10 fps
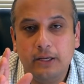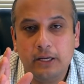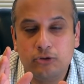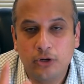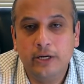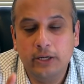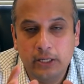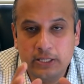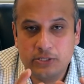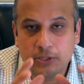attorney
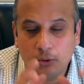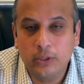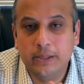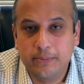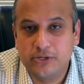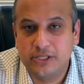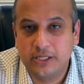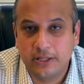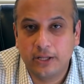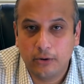is the only person
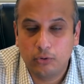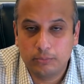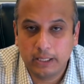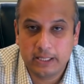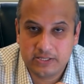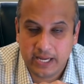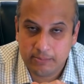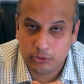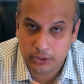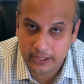in that room that is
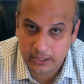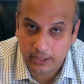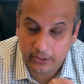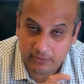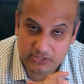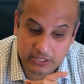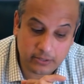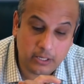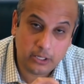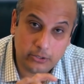able to tell an officer
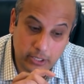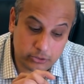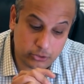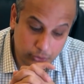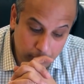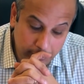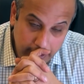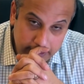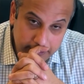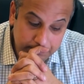not to do that.